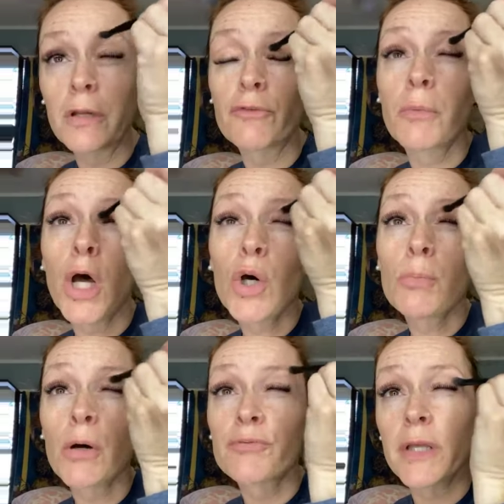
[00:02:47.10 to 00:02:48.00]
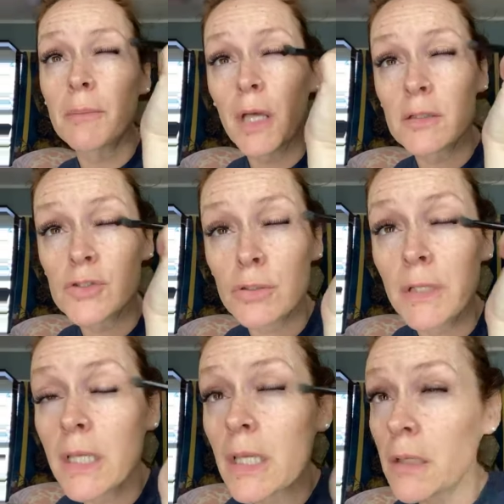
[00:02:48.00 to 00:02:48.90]
from home. Hopefully I'm not disturbing
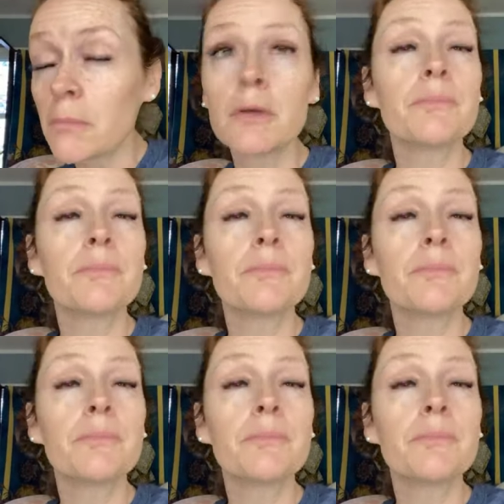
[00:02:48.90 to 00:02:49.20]
him.